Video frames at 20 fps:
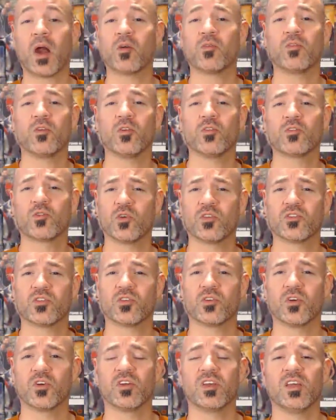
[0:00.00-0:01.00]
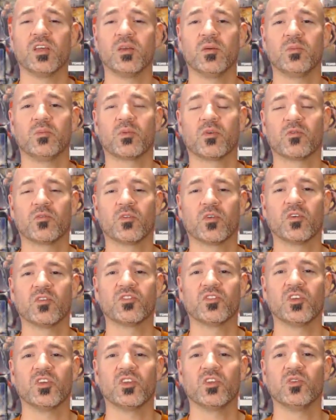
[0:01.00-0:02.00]
powerful sorcerer, he
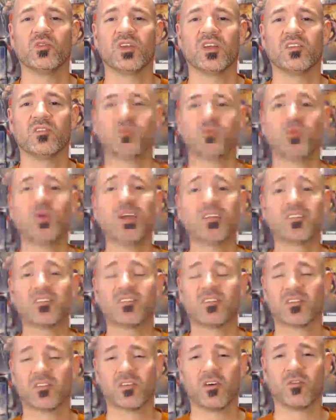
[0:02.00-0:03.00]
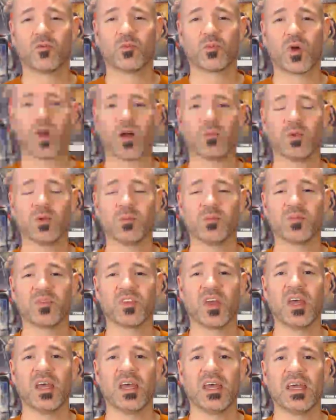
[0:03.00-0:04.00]
prefers to use his wits to solve
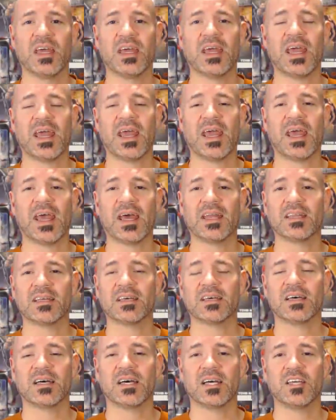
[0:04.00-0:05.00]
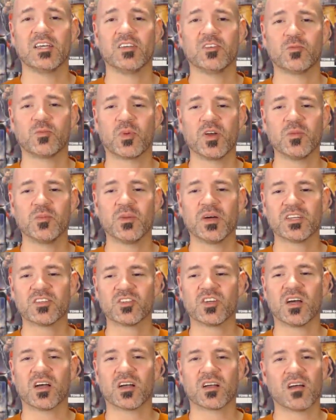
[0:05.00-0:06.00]
problems. And he's pretty
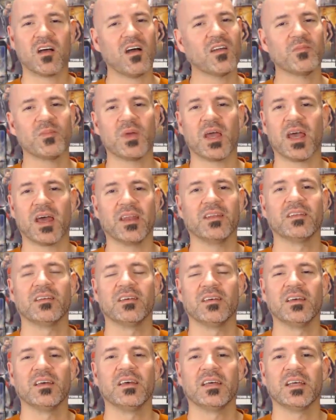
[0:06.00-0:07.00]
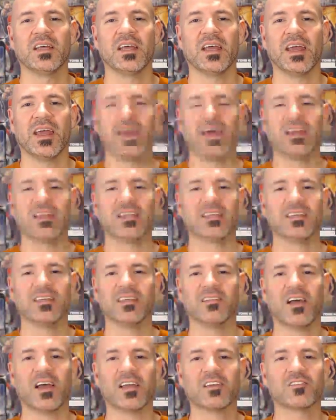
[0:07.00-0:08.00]
much a con man. And
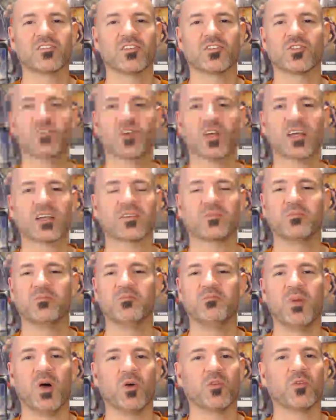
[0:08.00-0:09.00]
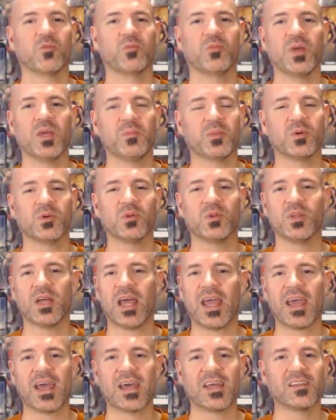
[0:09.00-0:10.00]
he likes to trick both people
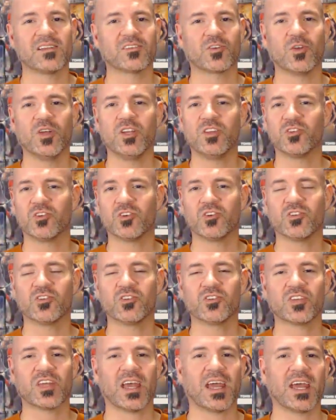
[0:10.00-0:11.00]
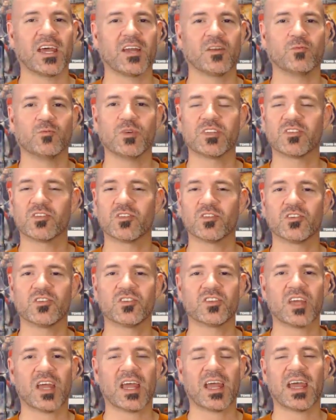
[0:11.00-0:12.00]
and creatures and
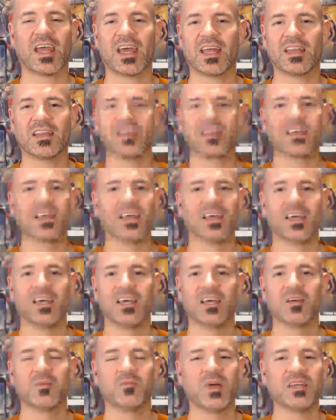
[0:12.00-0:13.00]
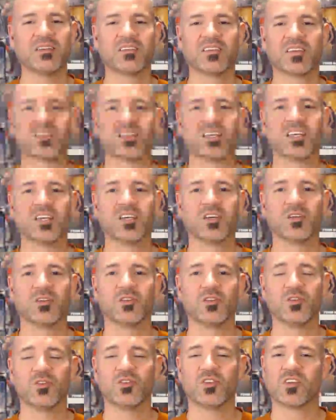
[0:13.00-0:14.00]
wizards. And basically he'll
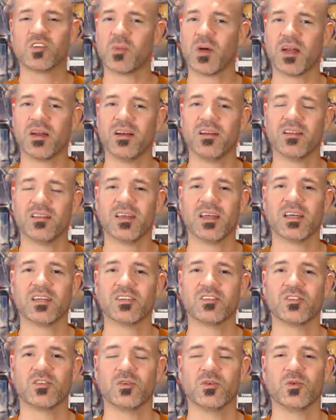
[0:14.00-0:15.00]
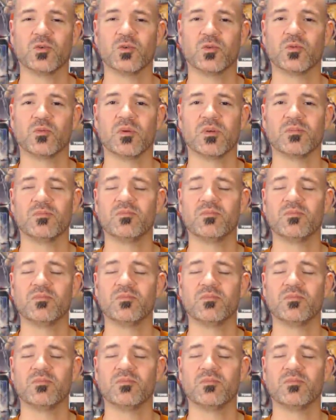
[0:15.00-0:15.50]
do just about anything to